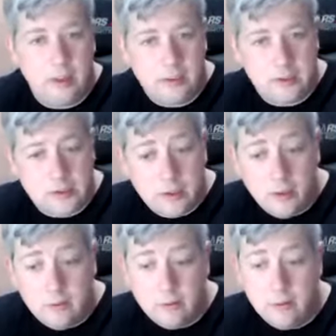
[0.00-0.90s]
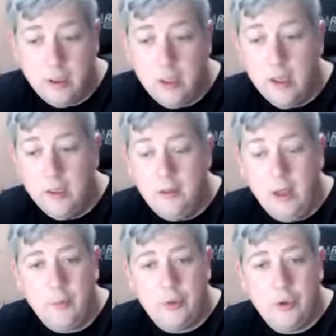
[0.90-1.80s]
nice and slow.
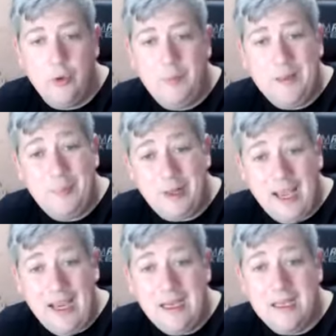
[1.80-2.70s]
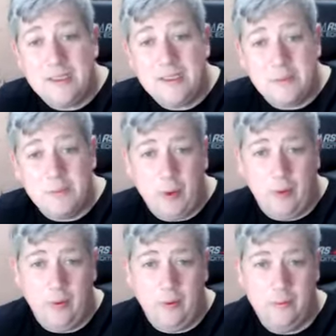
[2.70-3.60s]
Number two, be plain and
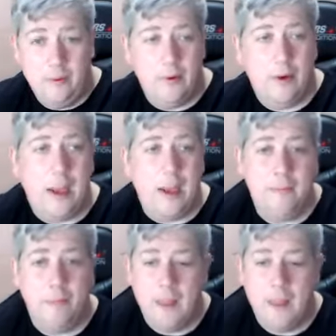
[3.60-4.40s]
simple, okay?